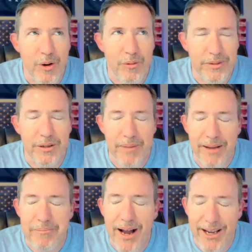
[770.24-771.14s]

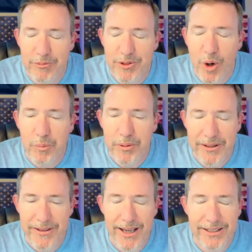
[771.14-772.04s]
my mind was open to
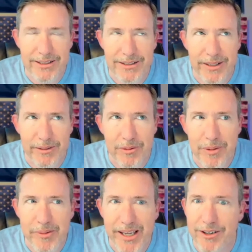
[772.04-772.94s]
the idea of like, well,
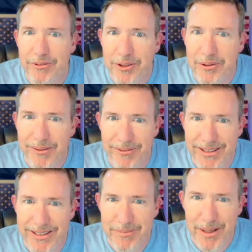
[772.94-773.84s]
maybe I don't know everything.